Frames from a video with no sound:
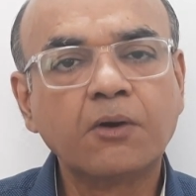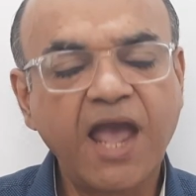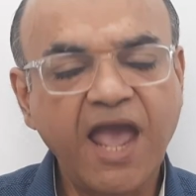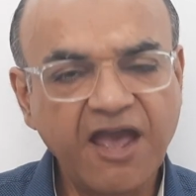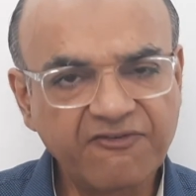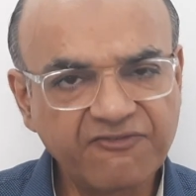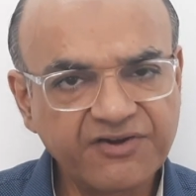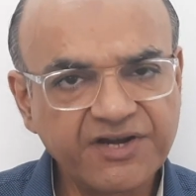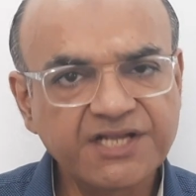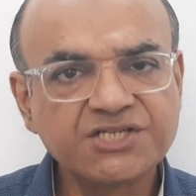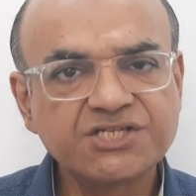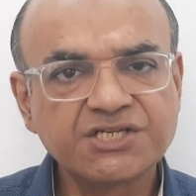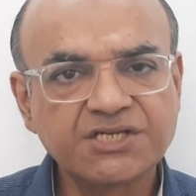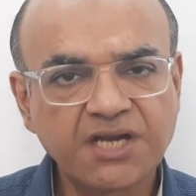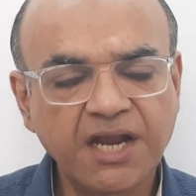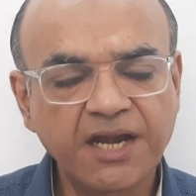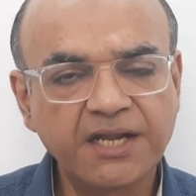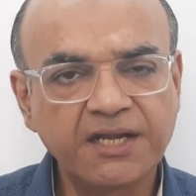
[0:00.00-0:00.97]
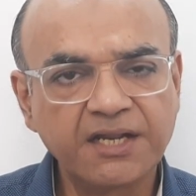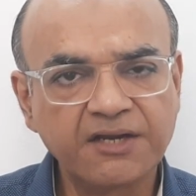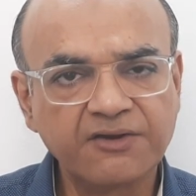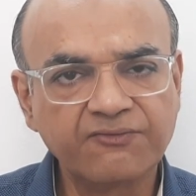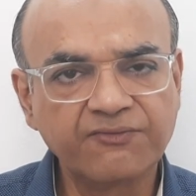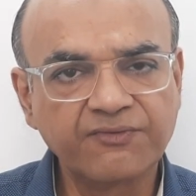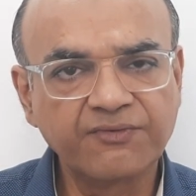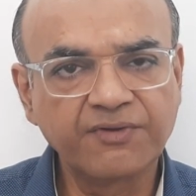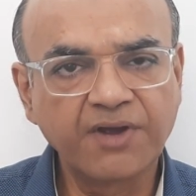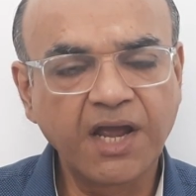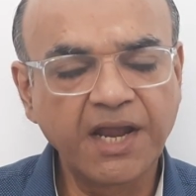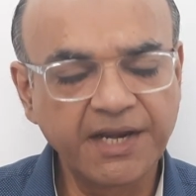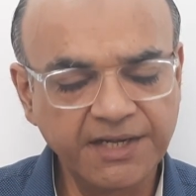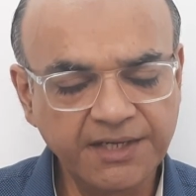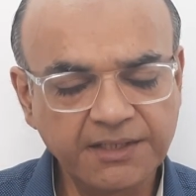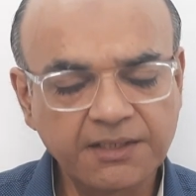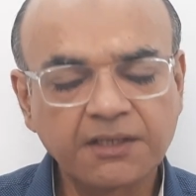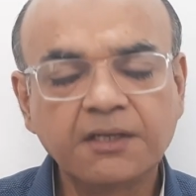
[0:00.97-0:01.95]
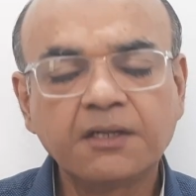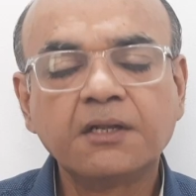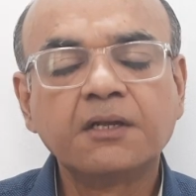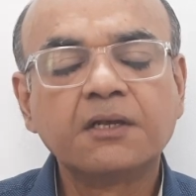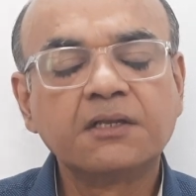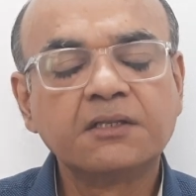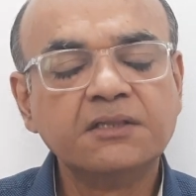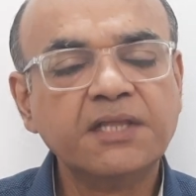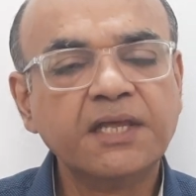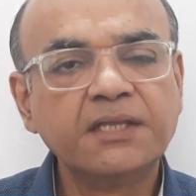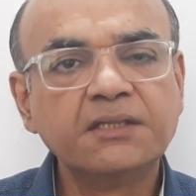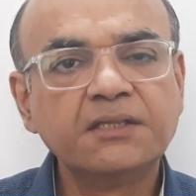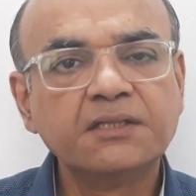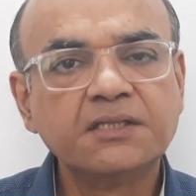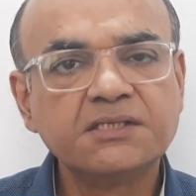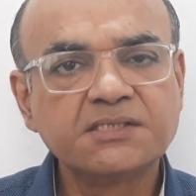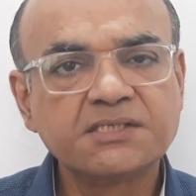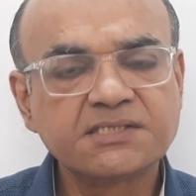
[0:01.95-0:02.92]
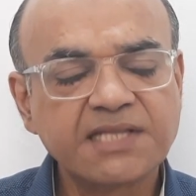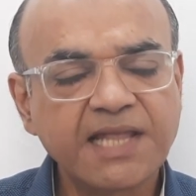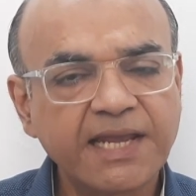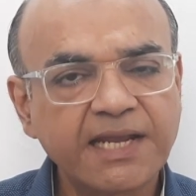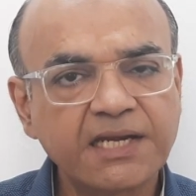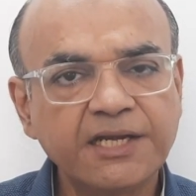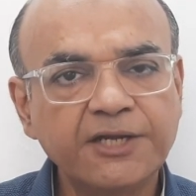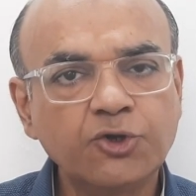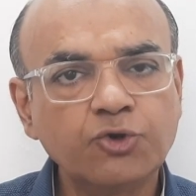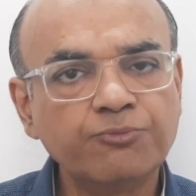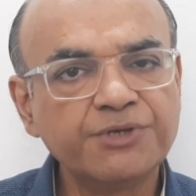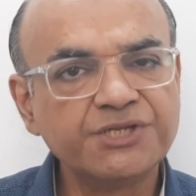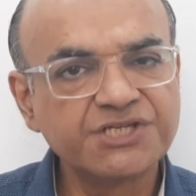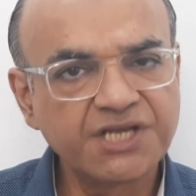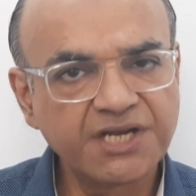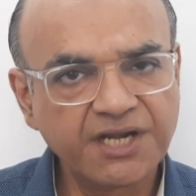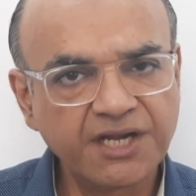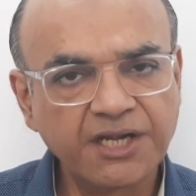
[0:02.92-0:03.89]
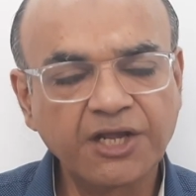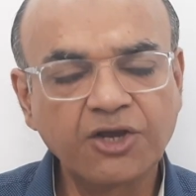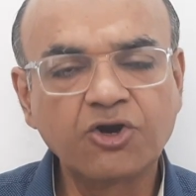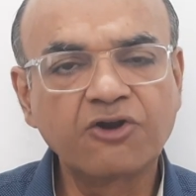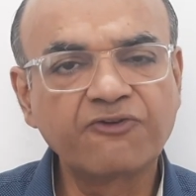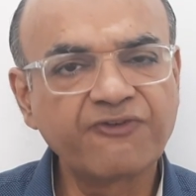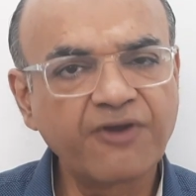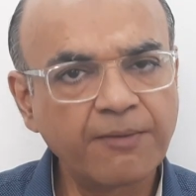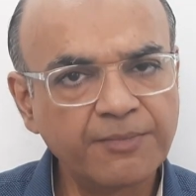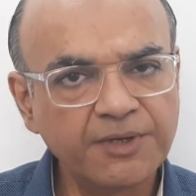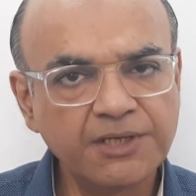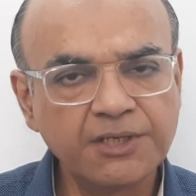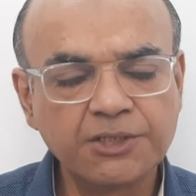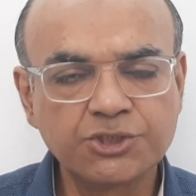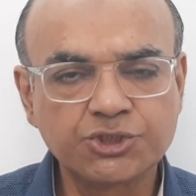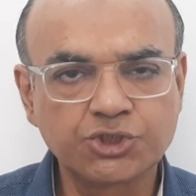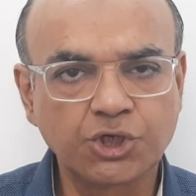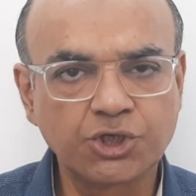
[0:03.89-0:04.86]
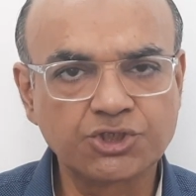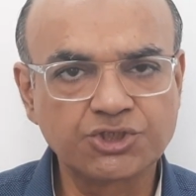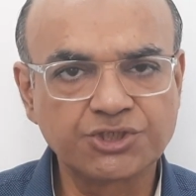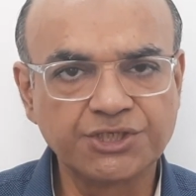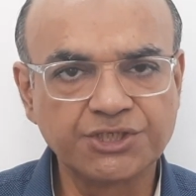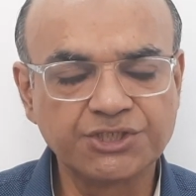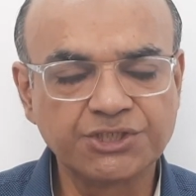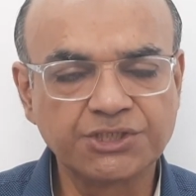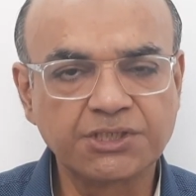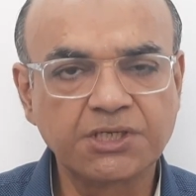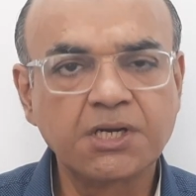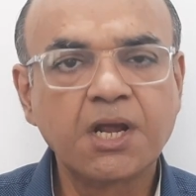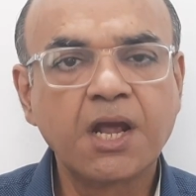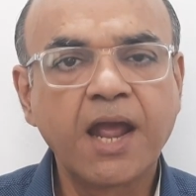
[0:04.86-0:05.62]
average in height and height, then this is likely to be genetic or familial short stature.